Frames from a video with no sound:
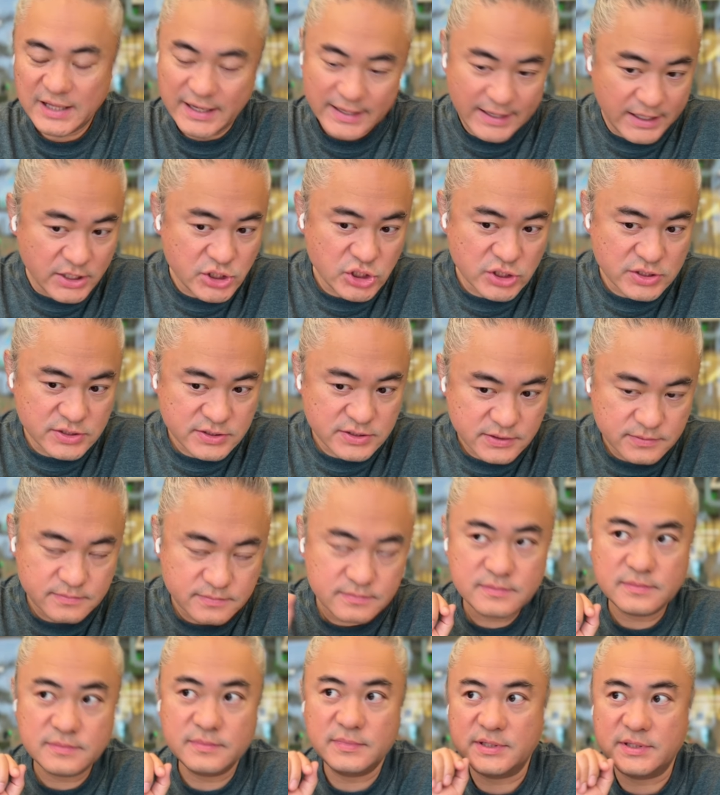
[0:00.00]
agent,
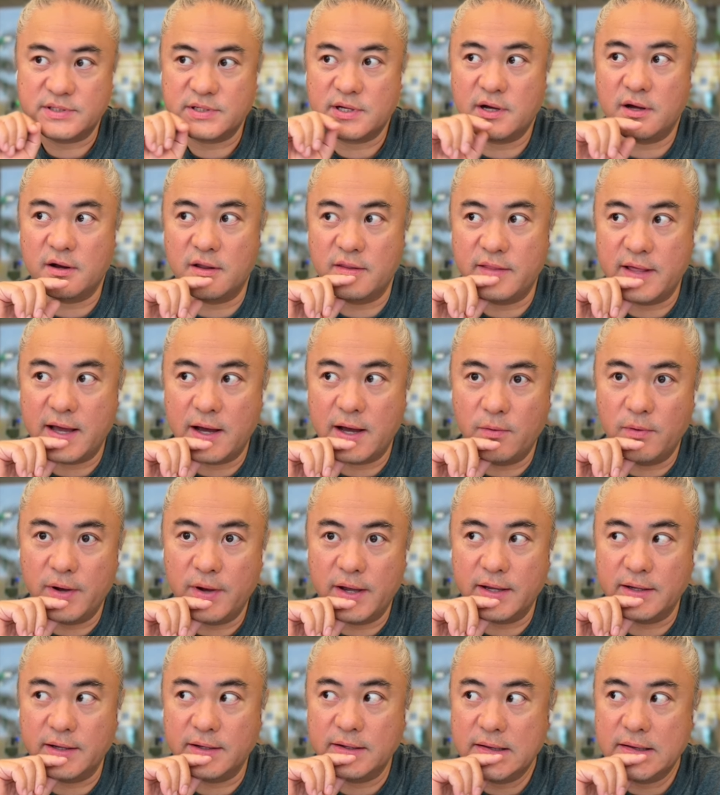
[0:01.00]
let's call it that
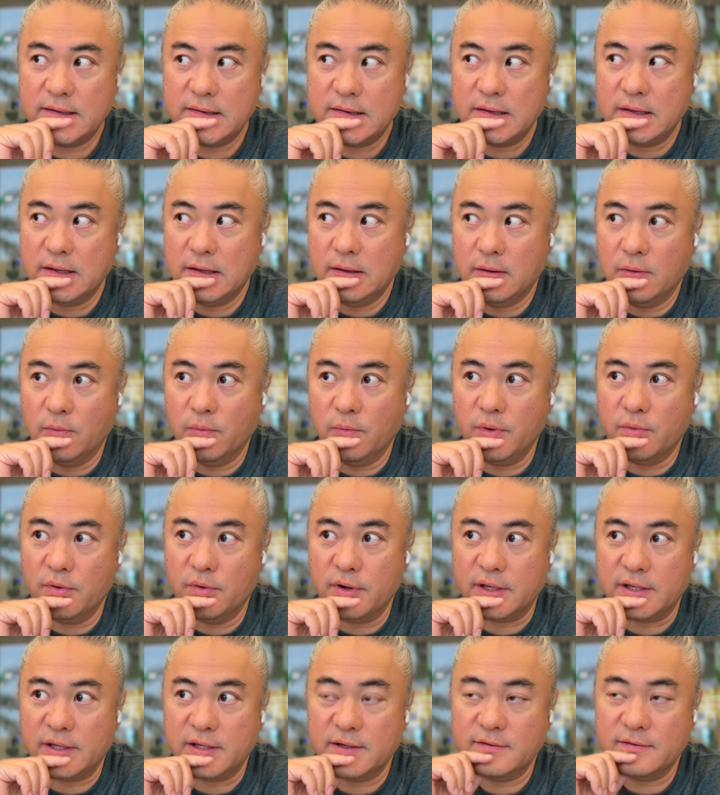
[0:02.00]
way. We
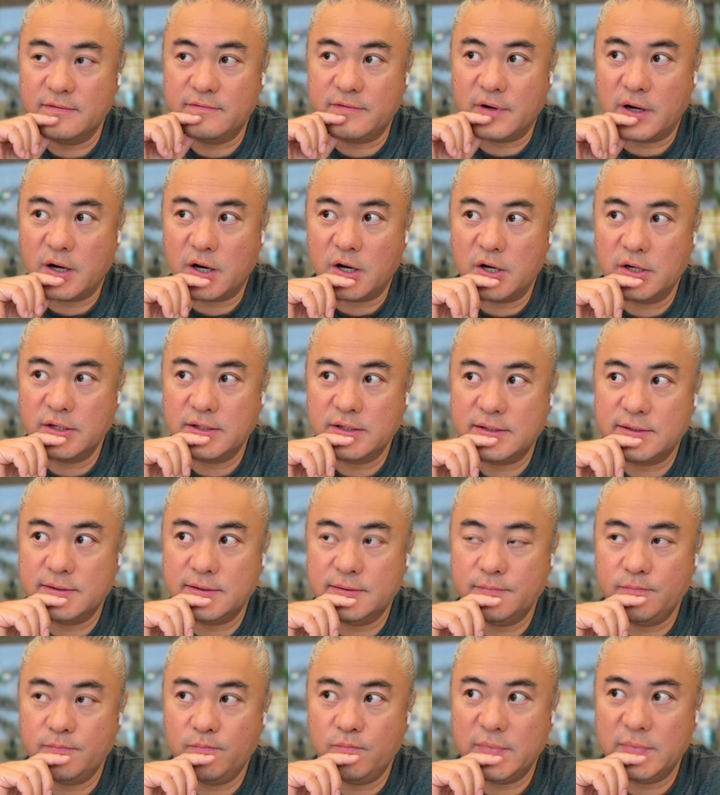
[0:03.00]
will give Arc
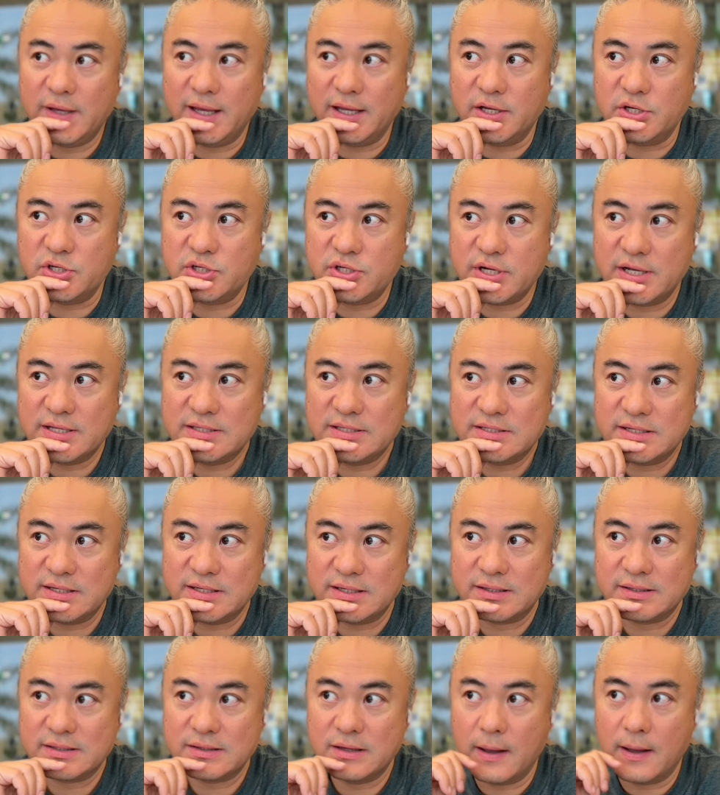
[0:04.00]

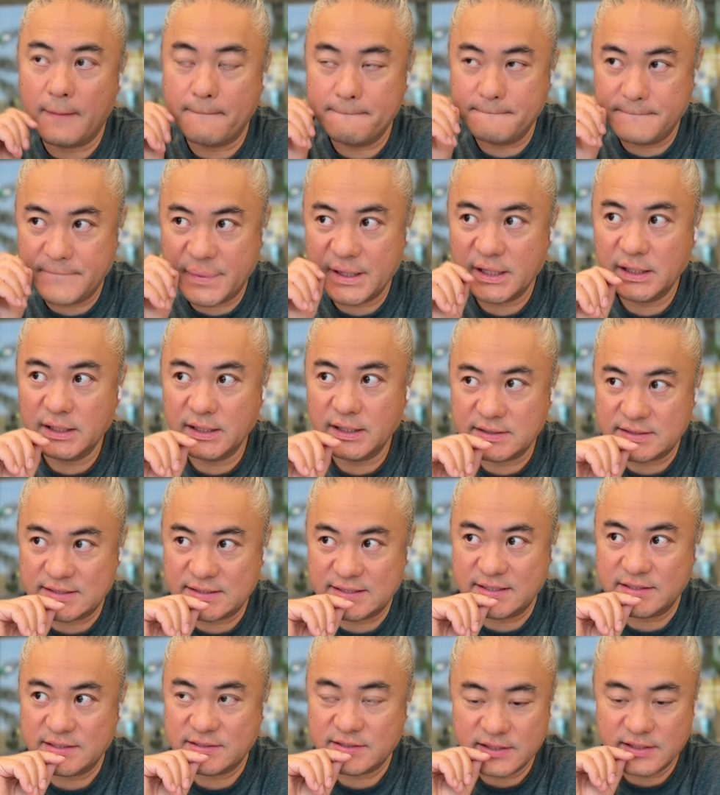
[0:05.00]
agentic
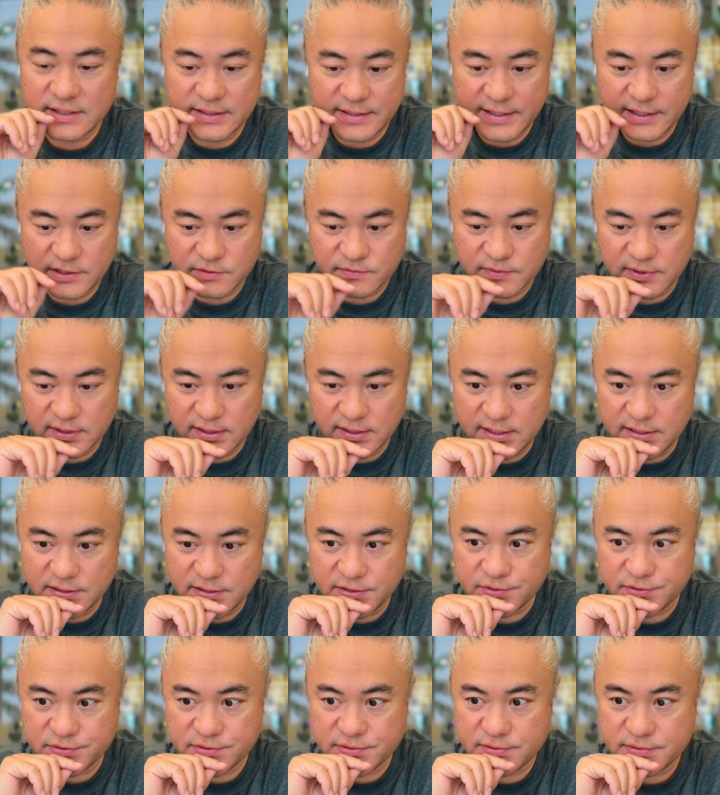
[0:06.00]
abilities in the next
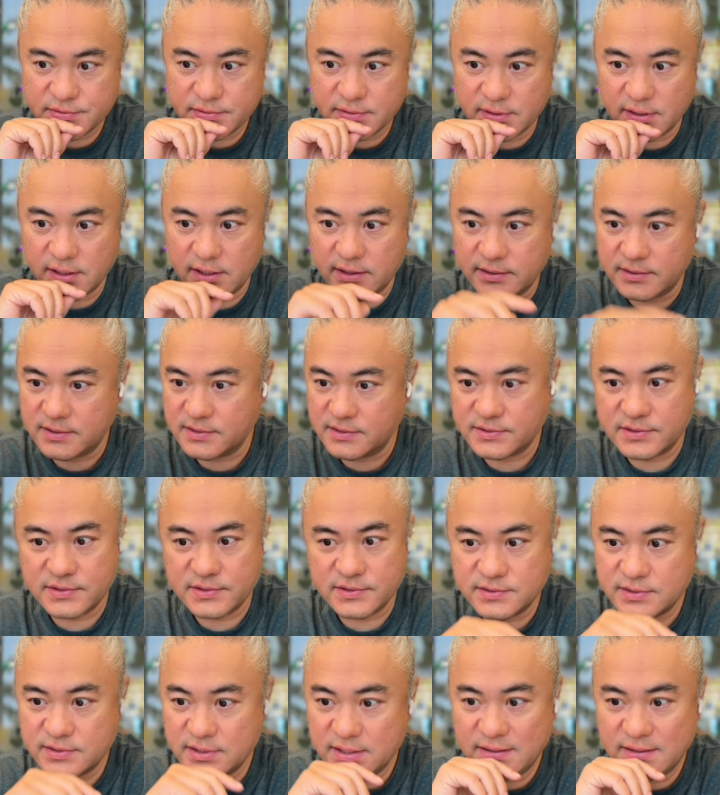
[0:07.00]
release. This
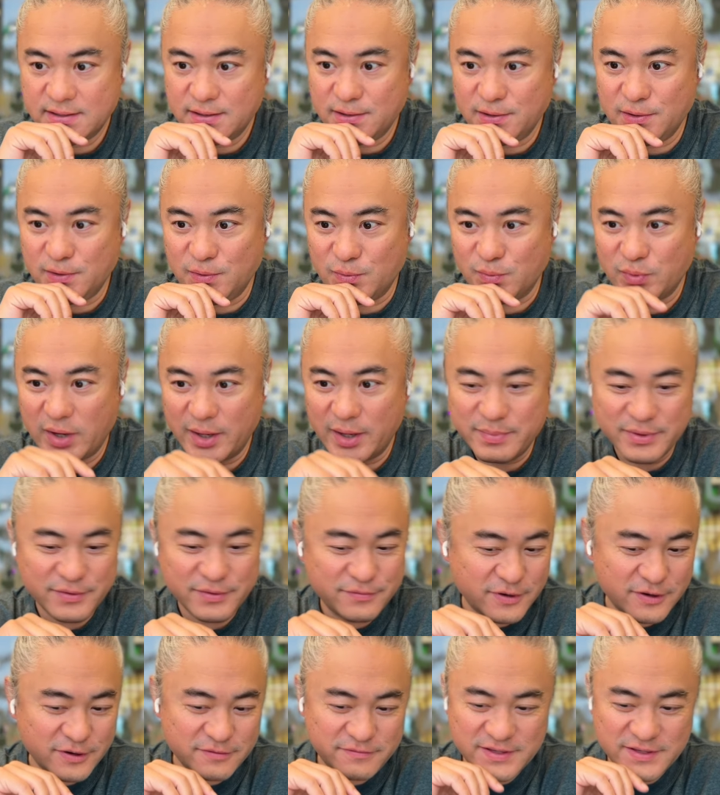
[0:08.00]
is right
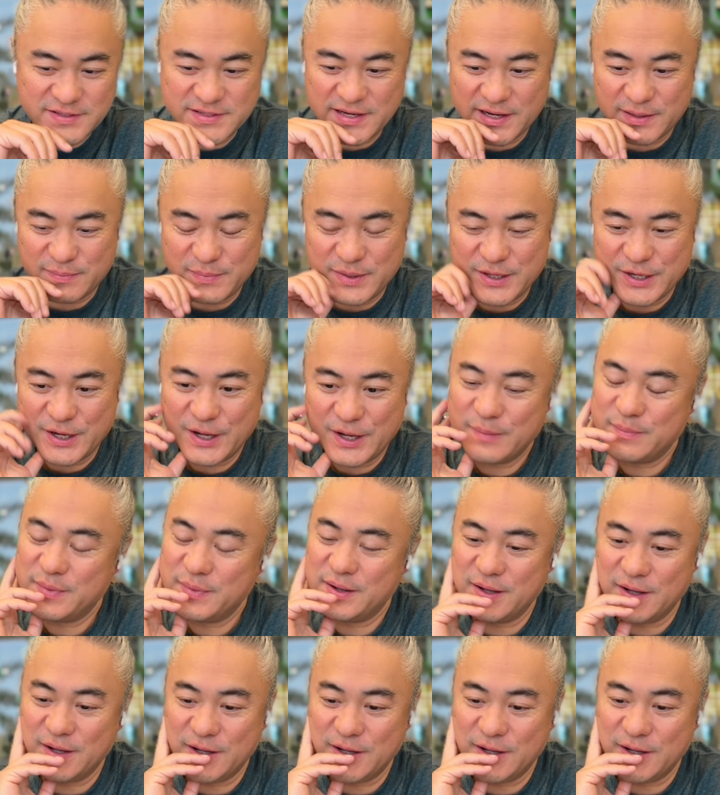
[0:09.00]
before FinTech Meetup.